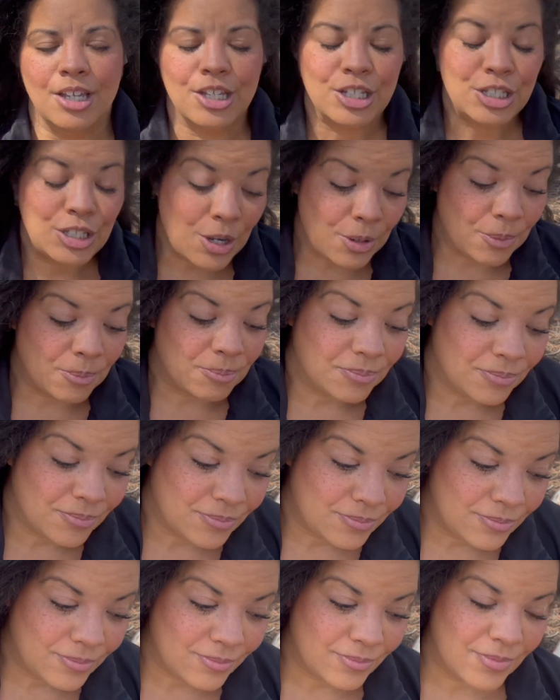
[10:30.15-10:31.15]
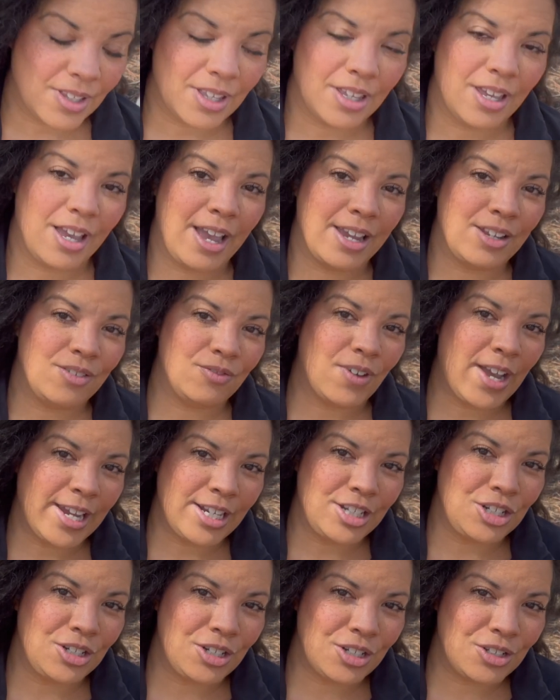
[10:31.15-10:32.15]
So I
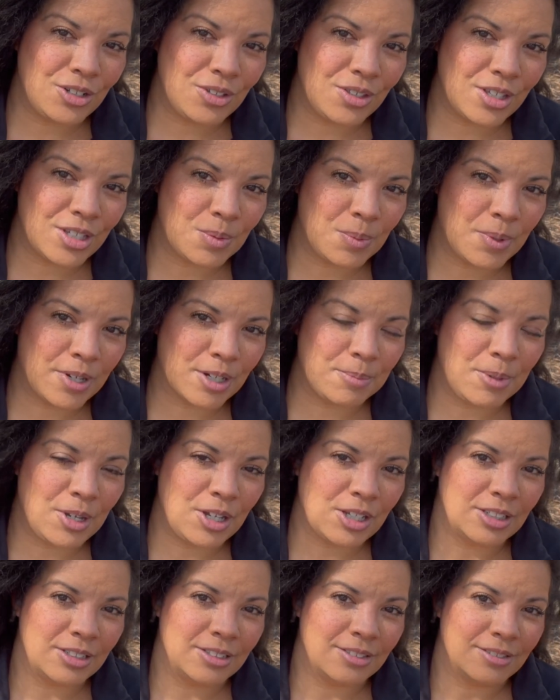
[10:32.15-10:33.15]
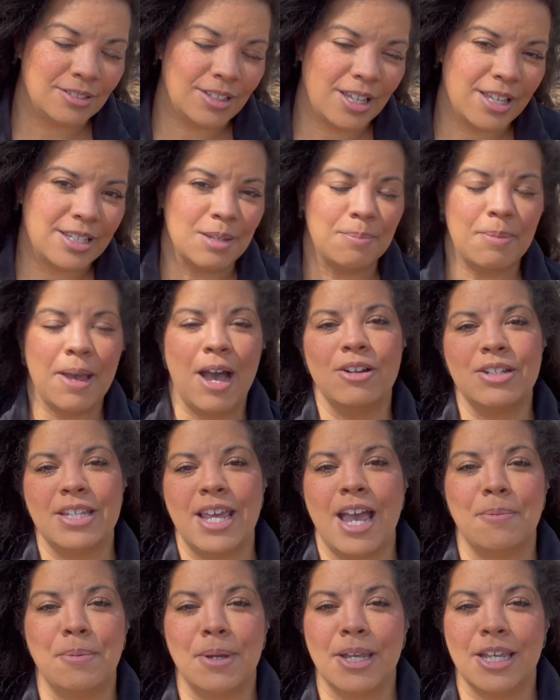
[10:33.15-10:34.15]
invite you to do this workbook. It's about
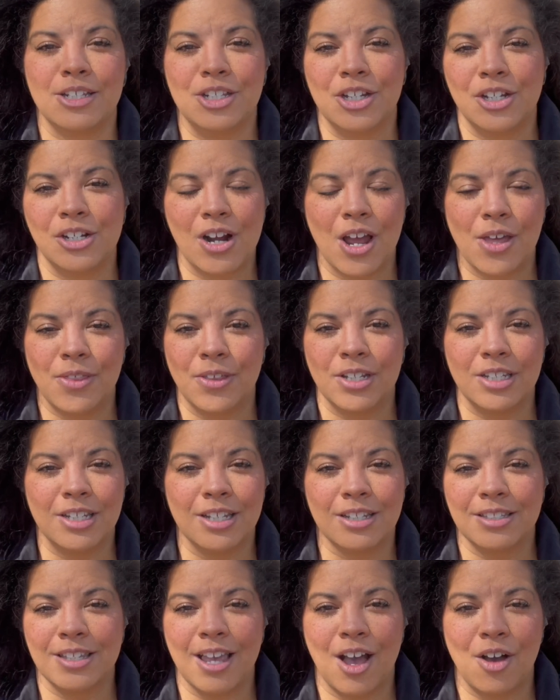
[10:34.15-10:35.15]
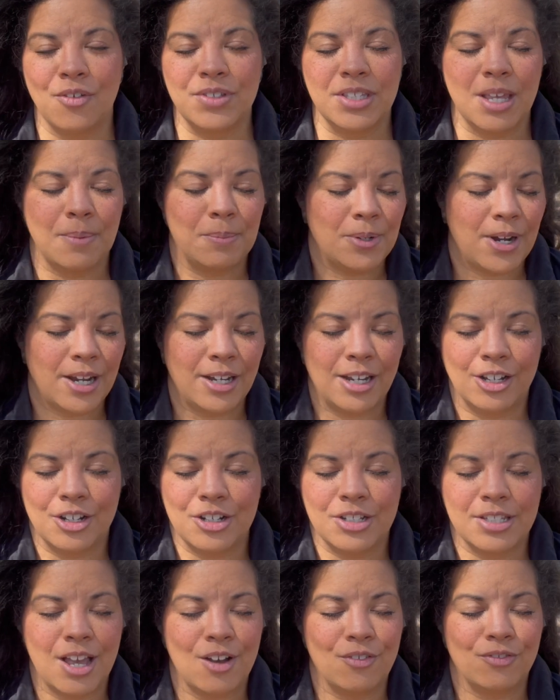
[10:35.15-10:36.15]
tapping into your authentic self, separating
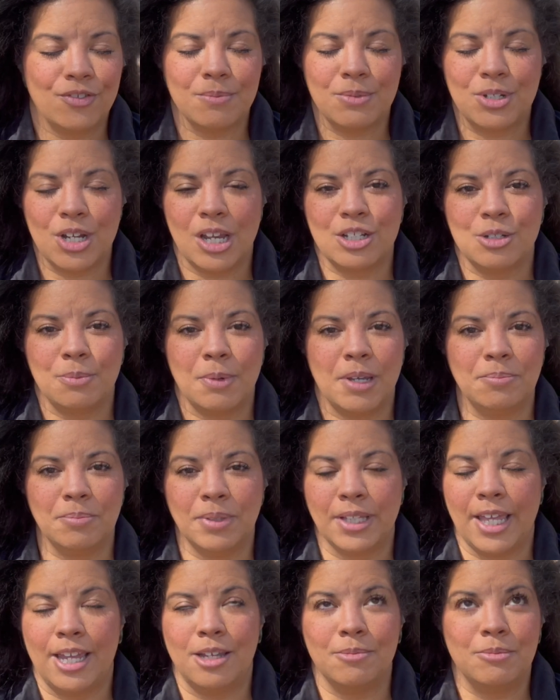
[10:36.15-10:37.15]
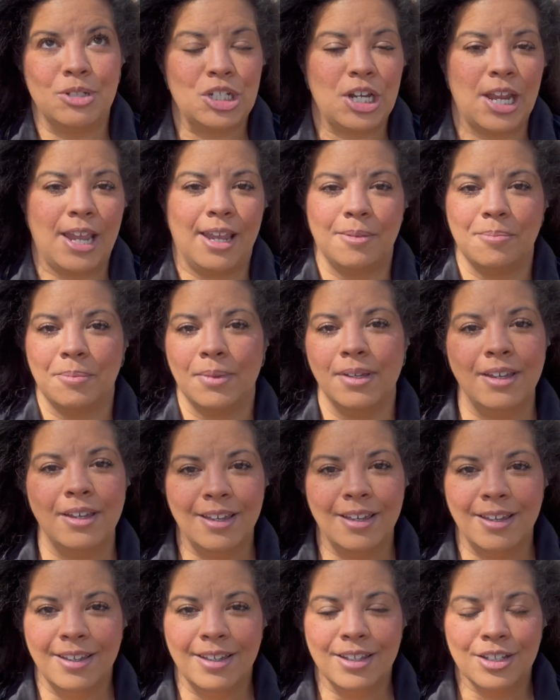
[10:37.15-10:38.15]
yourself from judgment, blame, shame,
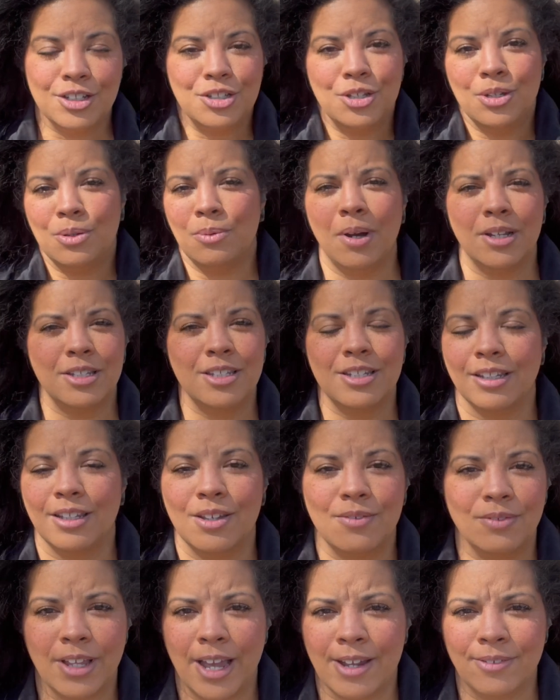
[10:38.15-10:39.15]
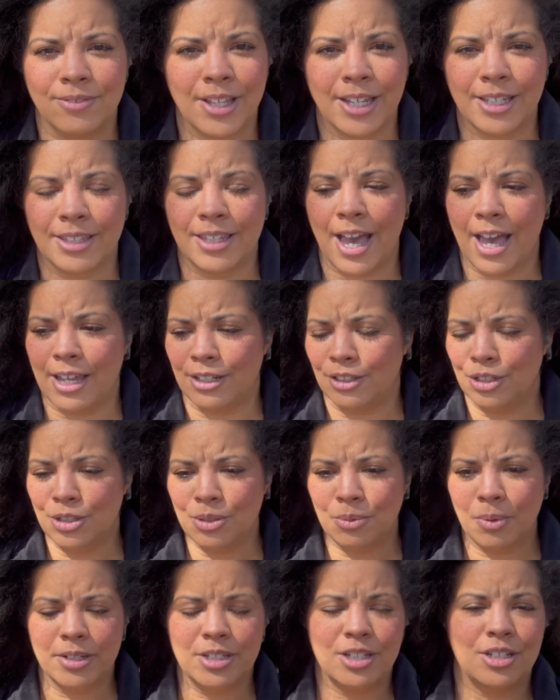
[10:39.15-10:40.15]
because who wants to live life like that? And who
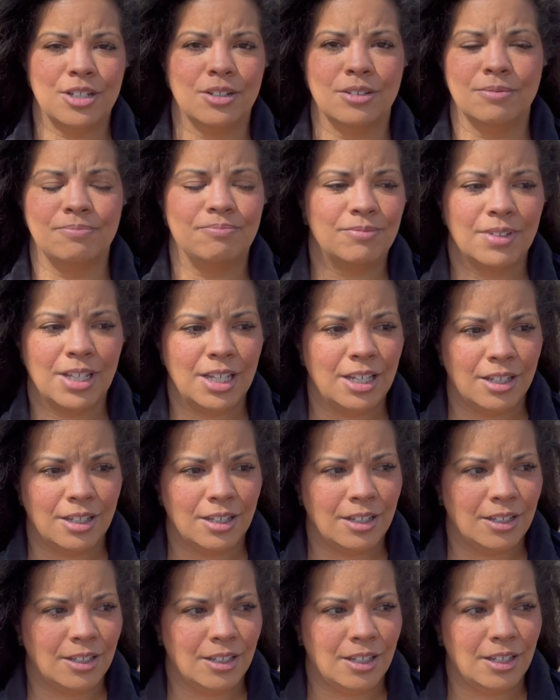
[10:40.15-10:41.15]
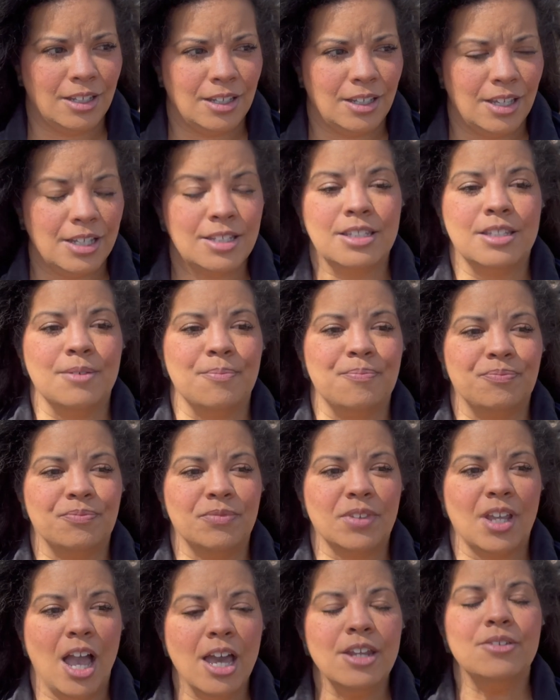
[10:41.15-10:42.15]
wants to, it's
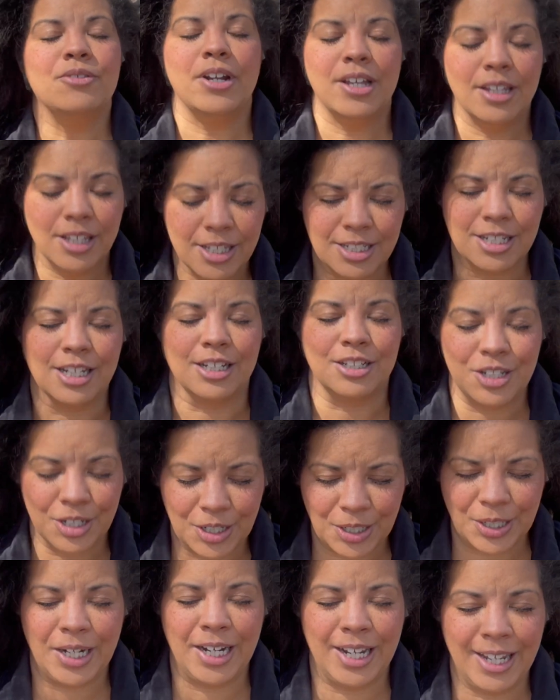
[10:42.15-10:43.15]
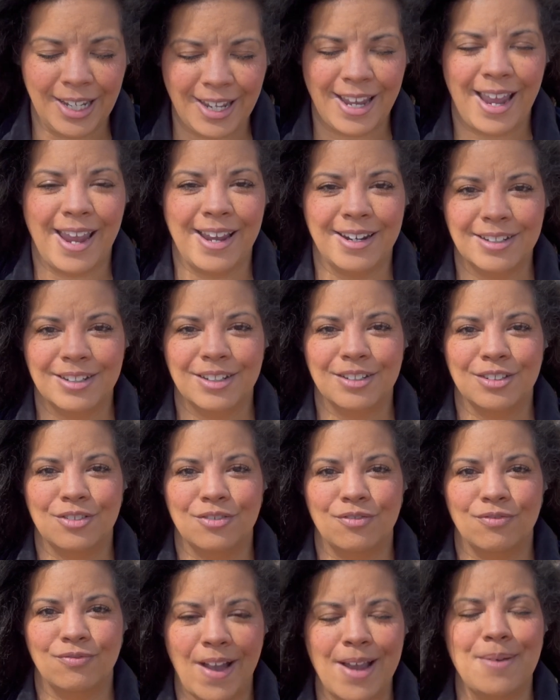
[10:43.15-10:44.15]
unrealistic to create
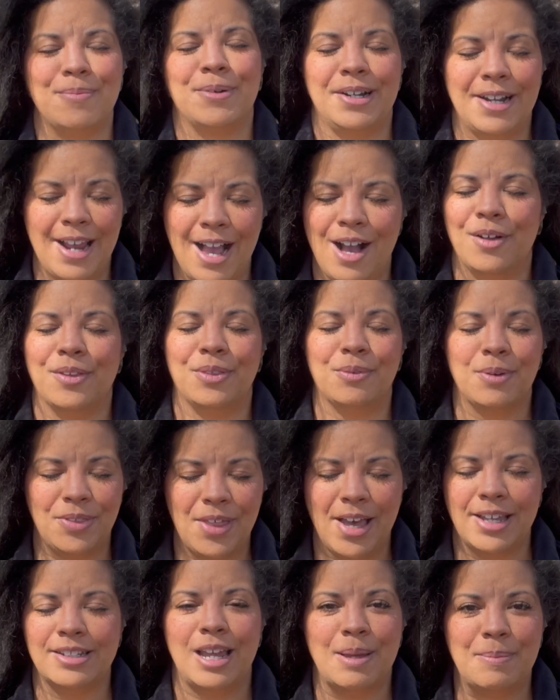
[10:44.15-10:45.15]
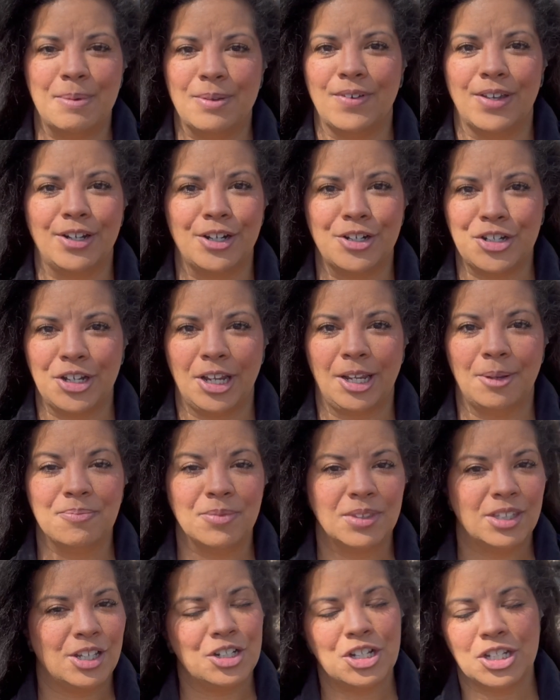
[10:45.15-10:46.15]
vibrant health with that type of energy.
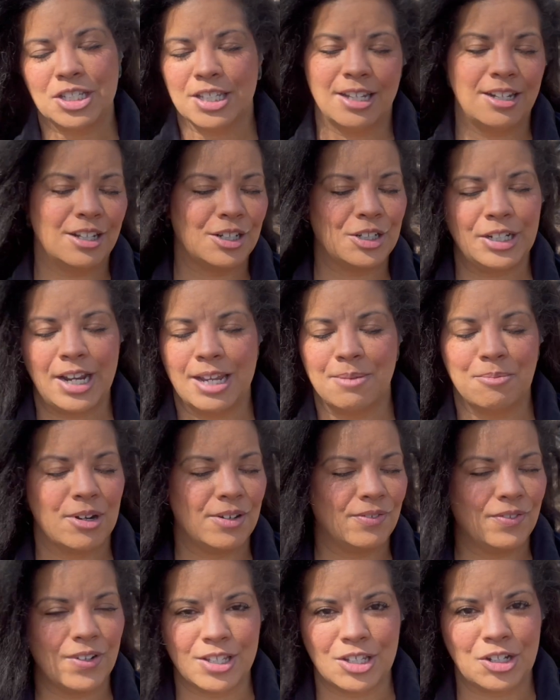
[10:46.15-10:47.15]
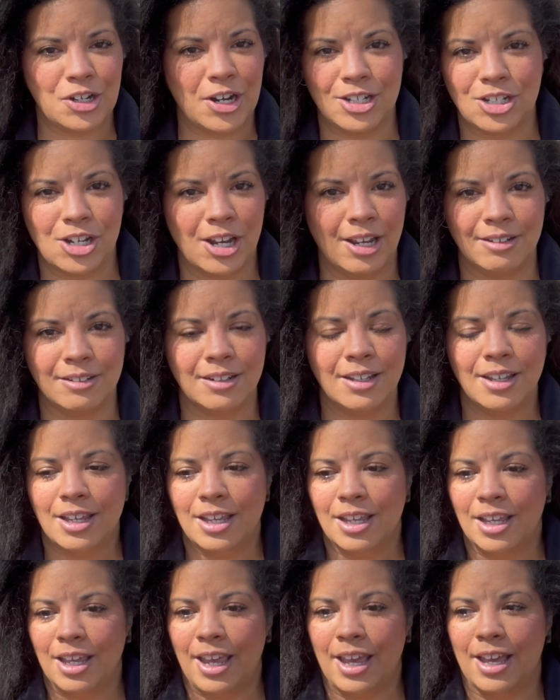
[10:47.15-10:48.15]
You're just going to create more frustration
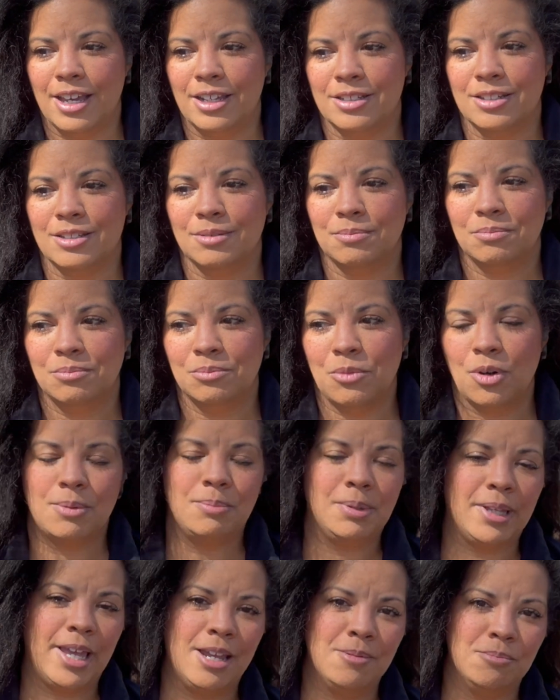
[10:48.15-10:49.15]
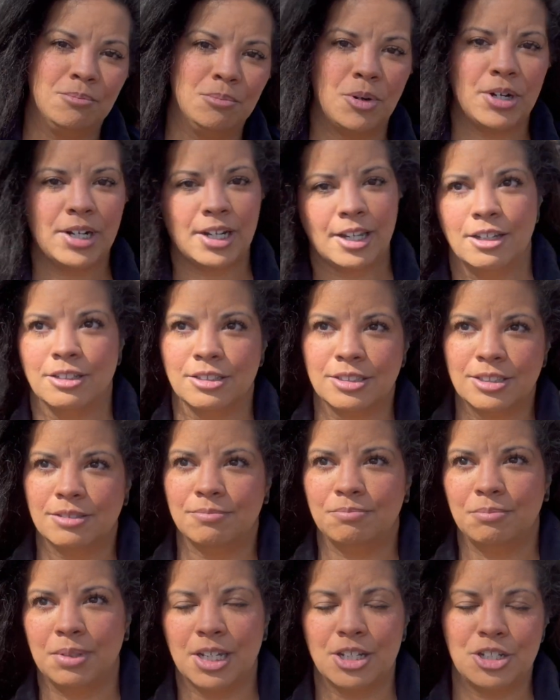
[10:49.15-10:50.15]
and more blame, more guilt,
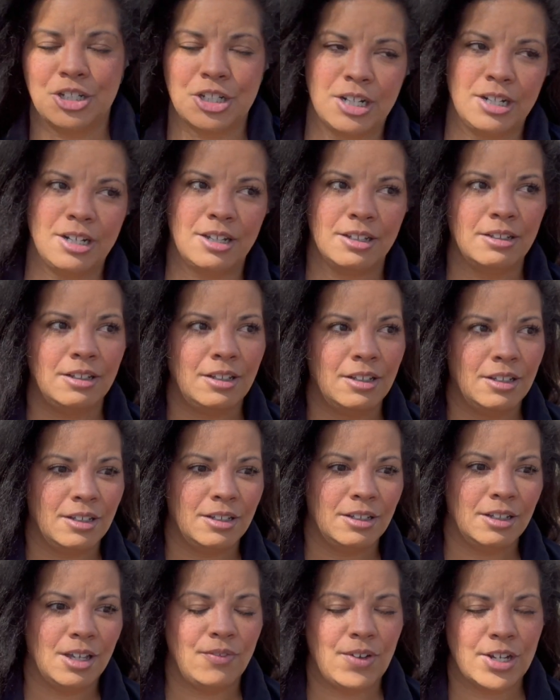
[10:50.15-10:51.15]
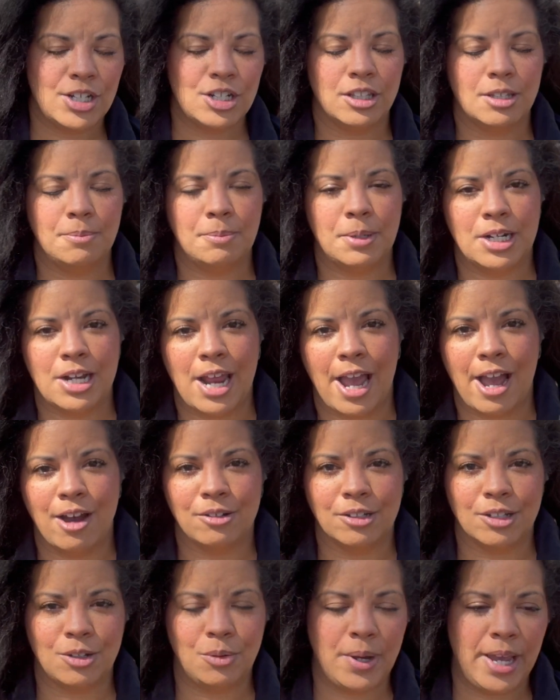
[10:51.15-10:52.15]
because you're going to eventually burn
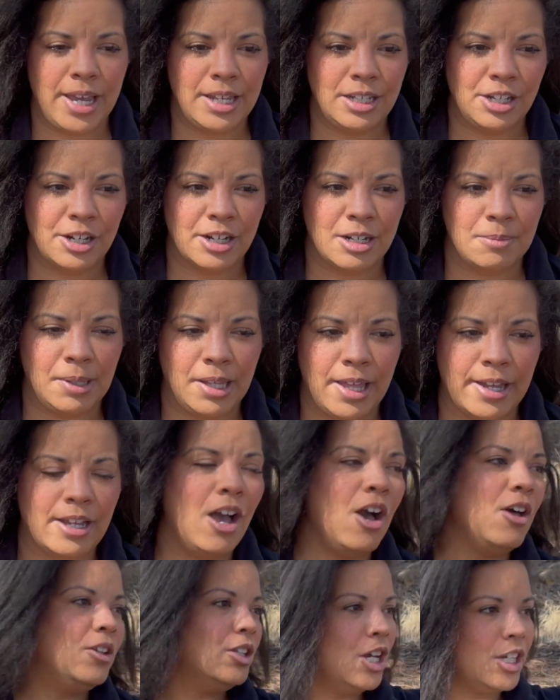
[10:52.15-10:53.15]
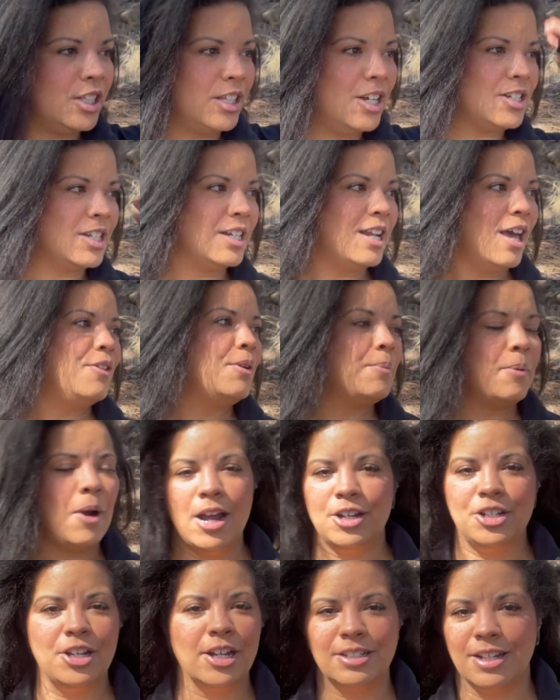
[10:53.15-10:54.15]
out, quit, and you're going to be like, oh, look, there's another
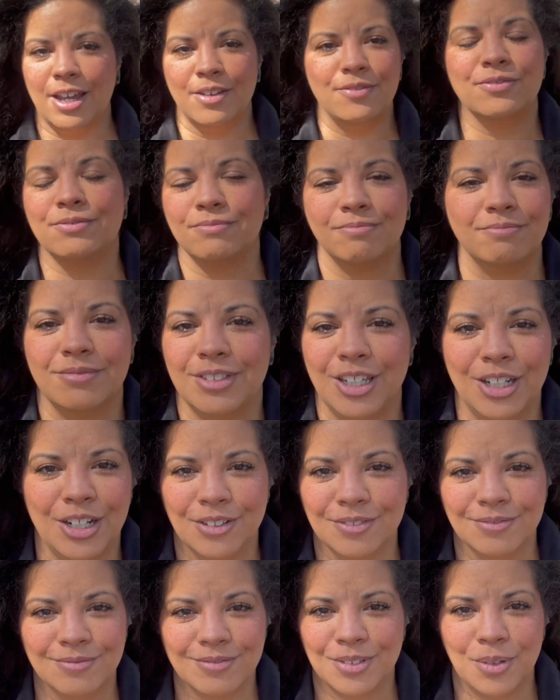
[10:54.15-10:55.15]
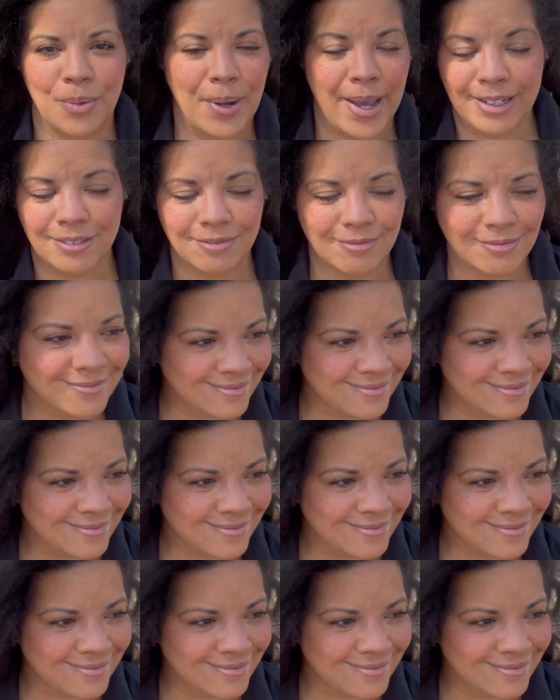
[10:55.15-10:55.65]
project I've, quit.